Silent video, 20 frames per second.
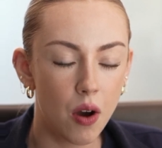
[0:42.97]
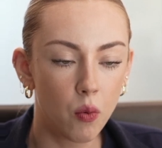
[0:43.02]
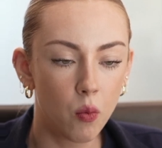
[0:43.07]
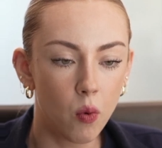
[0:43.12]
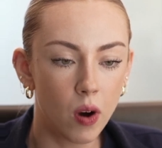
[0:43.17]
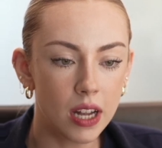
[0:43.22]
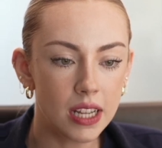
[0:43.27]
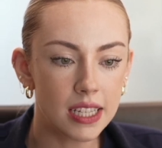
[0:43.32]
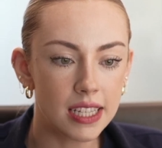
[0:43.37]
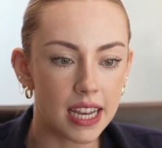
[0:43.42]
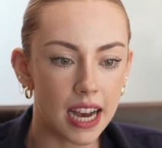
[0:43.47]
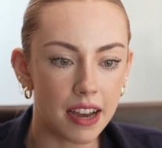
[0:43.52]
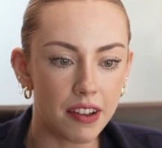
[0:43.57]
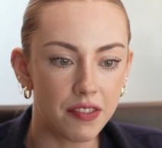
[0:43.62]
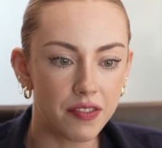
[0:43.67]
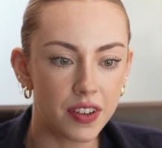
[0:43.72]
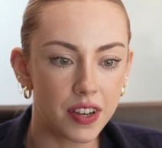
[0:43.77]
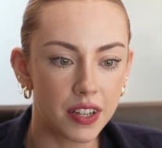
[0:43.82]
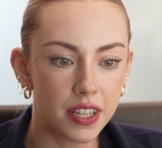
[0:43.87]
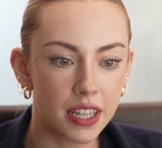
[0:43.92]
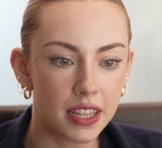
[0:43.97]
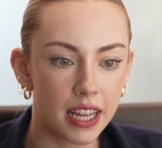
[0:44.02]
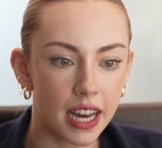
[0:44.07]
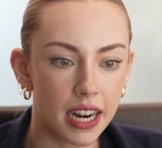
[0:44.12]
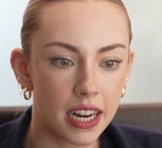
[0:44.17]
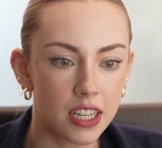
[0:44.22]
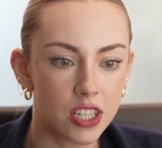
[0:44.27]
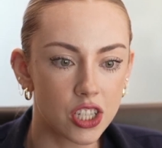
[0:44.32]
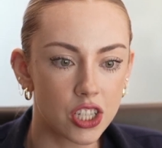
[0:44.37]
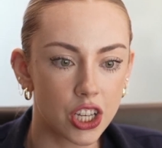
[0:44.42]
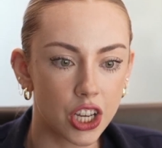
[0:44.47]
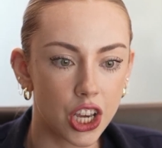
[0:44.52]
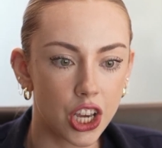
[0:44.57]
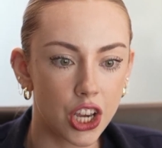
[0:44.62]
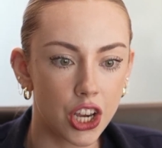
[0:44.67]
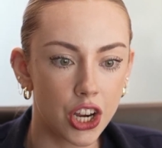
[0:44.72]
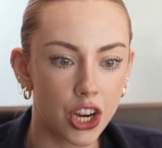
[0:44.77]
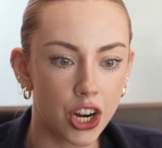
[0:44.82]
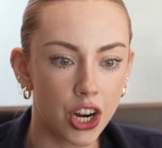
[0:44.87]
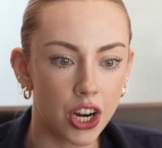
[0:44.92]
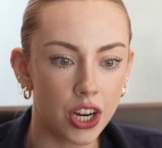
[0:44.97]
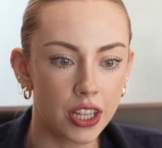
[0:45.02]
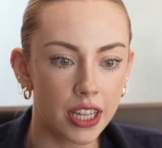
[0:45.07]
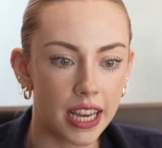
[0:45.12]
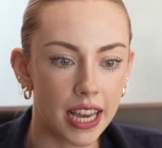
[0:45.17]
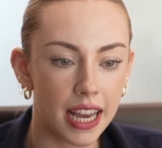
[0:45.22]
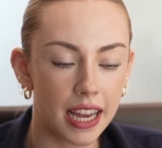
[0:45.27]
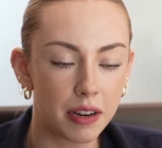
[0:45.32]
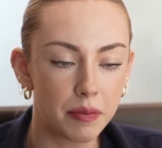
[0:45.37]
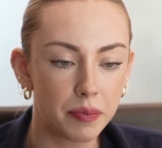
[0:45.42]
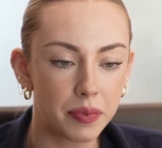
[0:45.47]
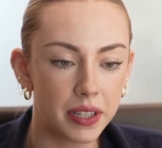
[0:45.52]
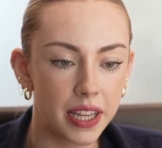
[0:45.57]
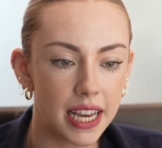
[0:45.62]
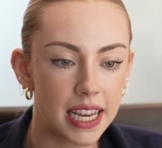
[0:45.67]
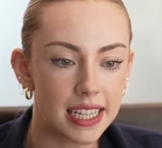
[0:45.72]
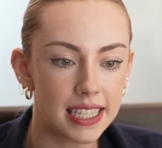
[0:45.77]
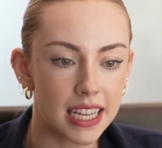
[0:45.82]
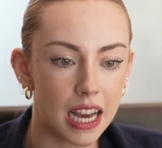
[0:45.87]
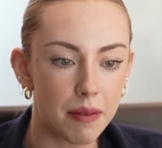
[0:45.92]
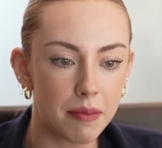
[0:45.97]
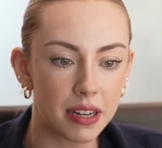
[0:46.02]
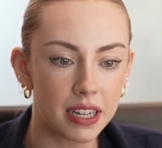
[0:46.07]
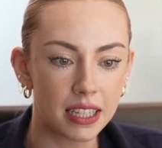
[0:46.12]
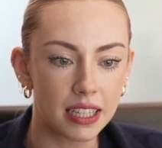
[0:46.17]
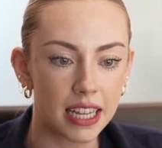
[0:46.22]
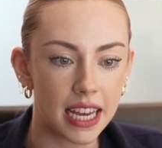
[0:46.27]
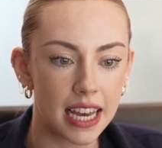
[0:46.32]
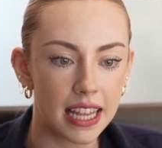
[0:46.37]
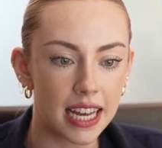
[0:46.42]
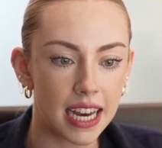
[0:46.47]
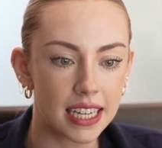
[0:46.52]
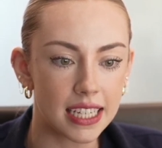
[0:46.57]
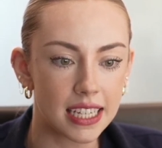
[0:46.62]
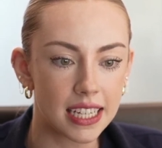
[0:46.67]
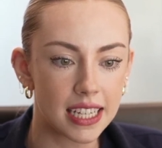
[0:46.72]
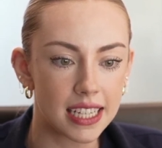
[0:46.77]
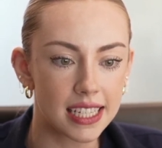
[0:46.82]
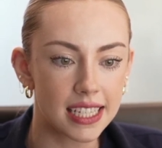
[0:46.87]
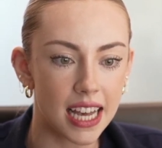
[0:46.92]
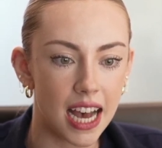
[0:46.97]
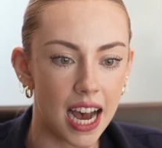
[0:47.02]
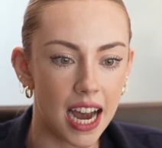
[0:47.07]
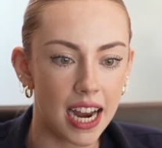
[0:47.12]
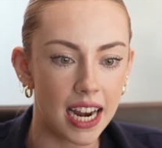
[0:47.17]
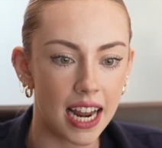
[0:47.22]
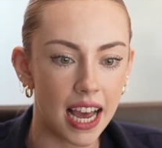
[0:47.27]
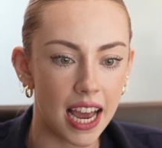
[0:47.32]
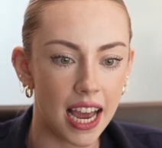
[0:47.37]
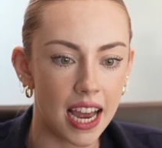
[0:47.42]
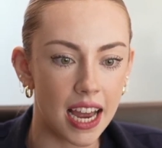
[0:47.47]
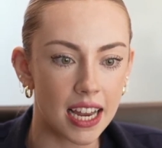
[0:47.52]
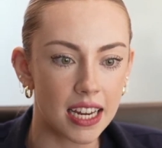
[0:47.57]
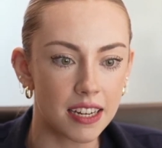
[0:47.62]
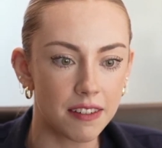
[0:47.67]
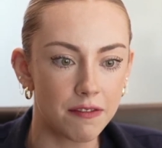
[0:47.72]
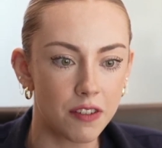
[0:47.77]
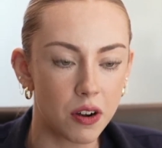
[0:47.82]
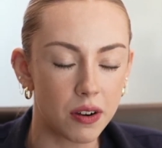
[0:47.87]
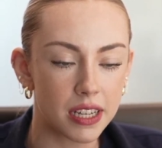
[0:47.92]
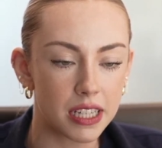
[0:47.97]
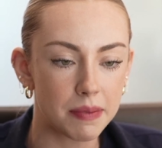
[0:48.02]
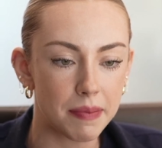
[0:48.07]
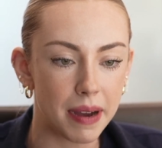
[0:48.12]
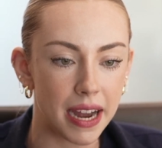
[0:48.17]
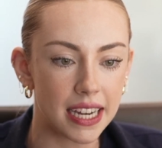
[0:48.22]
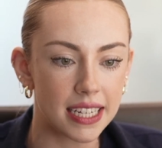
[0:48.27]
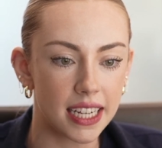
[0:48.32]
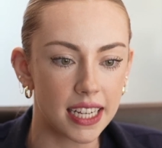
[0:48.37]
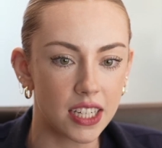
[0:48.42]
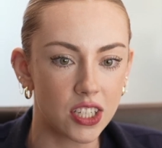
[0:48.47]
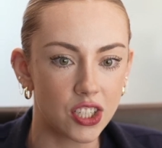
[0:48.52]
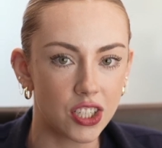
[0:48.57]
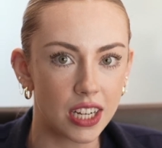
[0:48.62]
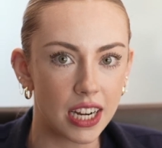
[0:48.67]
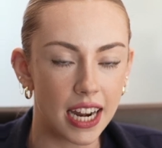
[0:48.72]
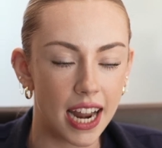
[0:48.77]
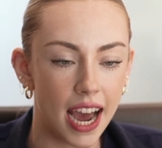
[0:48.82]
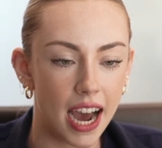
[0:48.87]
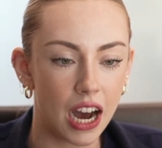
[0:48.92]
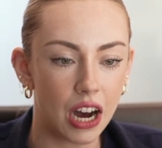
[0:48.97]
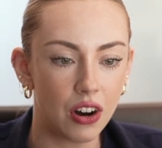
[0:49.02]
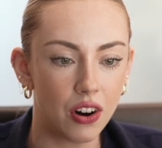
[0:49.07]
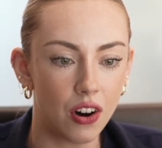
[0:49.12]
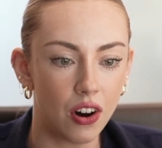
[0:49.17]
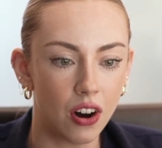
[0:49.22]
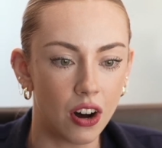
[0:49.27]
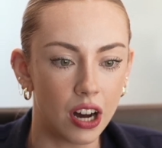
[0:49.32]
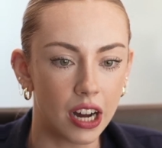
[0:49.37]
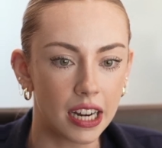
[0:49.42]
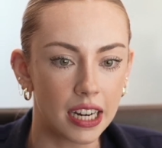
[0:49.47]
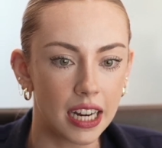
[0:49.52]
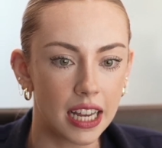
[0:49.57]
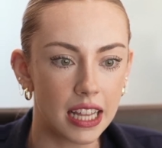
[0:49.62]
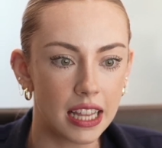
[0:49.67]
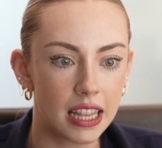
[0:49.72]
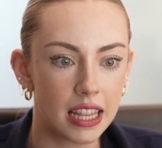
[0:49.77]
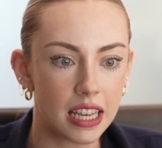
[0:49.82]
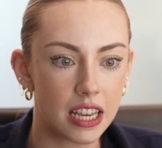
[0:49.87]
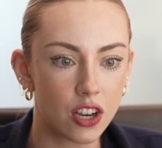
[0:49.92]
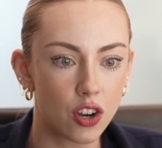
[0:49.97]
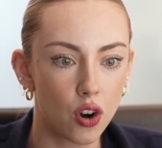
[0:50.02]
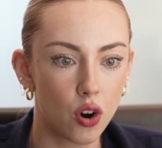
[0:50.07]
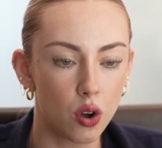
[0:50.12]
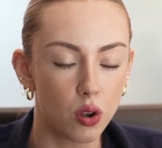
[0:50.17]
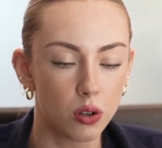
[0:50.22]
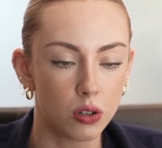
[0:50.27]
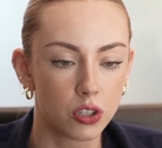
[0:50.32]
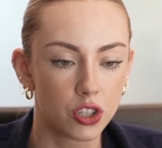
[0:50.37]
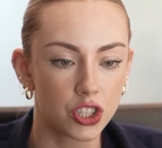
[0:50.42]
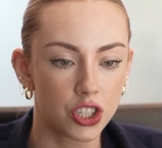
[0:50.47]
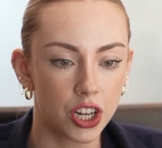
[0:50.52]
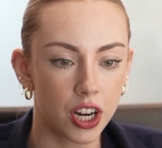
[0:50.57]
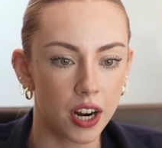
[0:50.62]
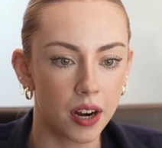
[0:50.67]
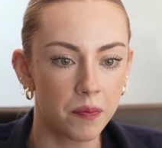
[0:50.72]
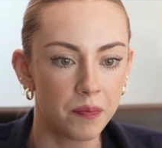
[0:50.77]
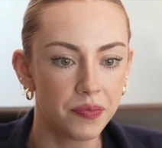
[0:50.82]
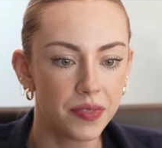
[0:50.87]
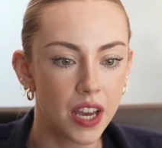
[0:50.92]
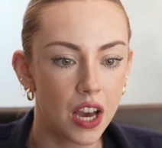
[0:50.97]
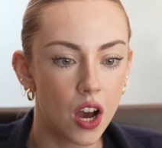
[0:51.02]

Once I feel that that is securely in place, I'm gonna lay that to the side and focus my attention now on the culture.